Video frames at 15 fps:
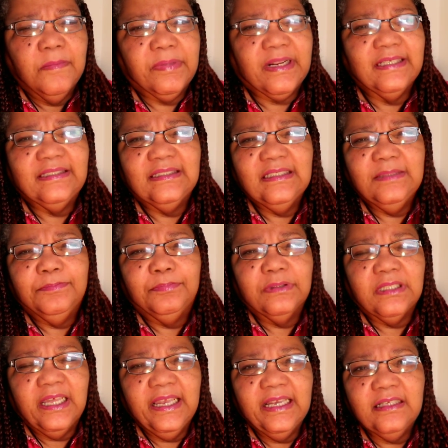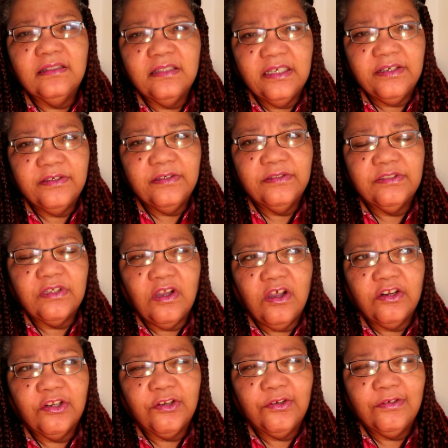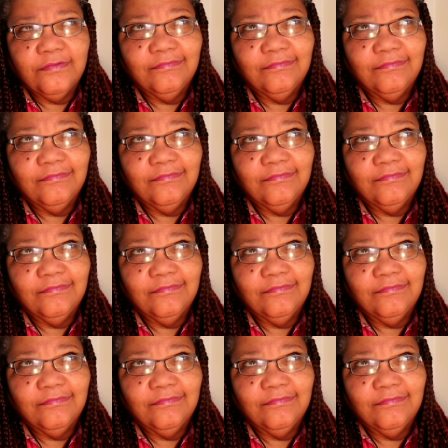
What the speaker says: But I see black letters on